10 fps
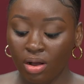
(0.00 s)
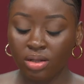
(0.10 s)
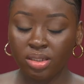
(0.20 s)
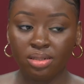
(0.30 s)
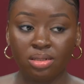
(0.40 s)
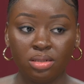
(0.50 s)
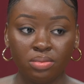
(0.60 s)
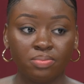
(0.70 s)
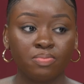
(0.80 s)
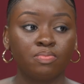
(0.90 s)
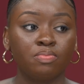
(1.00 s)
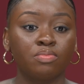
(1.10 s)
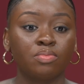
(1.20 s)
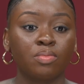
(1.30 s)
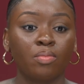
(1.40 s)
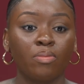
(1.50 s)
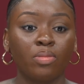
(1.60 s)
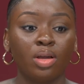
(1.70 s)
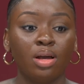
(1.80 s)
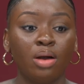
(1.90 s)
Honestly,
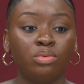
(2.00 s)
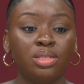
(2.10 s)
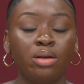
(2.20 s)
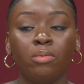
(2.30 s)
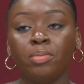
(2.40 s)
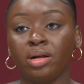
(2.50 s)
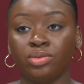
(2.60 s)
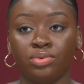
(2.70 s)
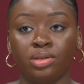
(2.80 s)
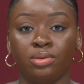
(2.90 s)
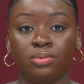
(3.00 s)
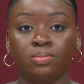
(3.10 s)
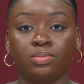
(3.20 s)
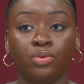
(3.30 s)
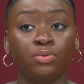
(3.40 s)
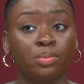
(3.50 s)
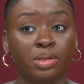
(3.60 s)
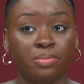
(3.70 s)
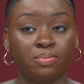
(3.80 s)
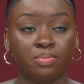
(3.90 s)
I would say coming back to radio for
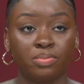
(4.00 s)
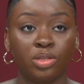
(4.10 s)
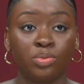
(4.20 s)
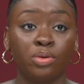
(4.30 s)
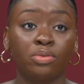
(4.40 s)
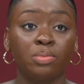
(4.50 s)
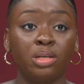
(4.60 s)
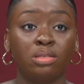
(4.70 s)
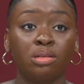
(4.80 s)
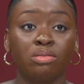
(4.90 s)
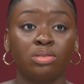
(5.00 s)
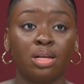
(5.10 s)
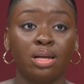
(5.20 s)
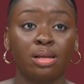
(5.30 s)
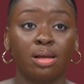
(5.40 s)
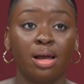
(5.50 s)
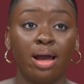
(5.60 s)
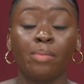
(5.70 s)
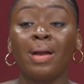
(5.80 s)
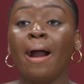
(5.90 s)
me is one of the biggest things that
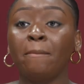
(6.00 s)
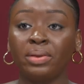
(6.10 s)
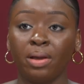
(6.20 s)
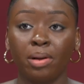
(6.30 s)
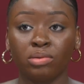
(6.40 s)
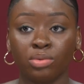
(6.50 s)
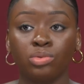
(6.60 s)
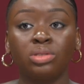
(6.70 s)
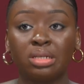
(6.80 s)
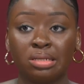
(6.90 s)
I'm happy about. I wouldn't